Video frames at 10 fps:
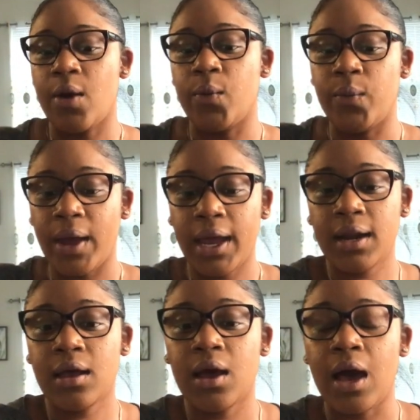
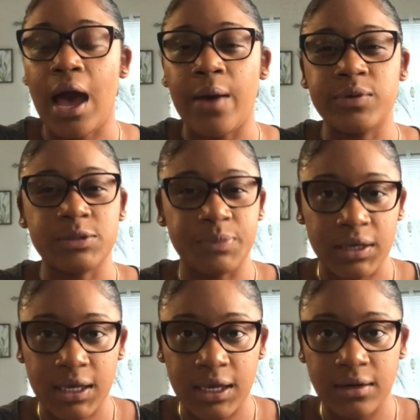When I was
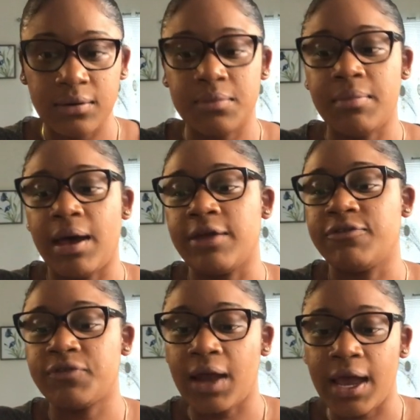booking my
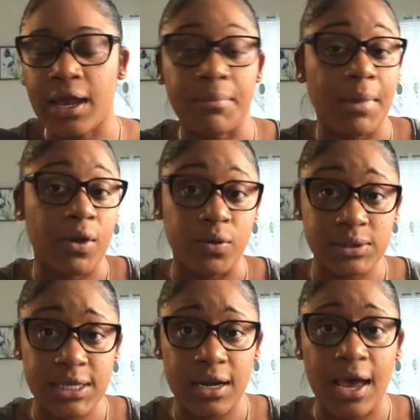flight and my
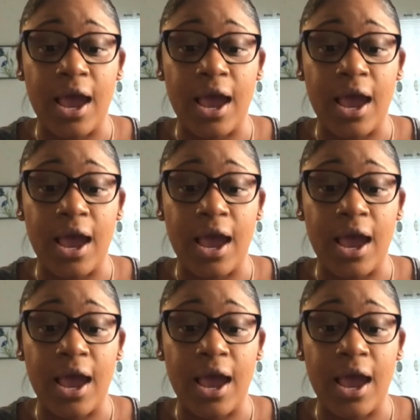hotel,